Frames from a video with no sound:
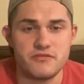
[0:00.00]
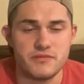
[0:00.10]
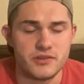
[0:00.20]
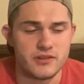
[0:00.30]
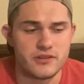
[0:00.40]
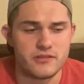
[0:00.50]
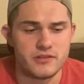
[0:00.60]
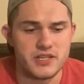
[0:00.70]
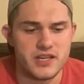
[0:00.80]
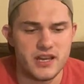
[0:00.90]
We've been doing
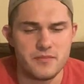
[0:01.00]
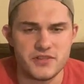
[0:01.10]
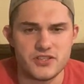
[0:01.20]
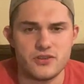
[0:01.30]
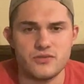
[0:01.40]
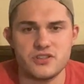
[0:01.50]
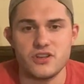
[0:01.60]
3 episodes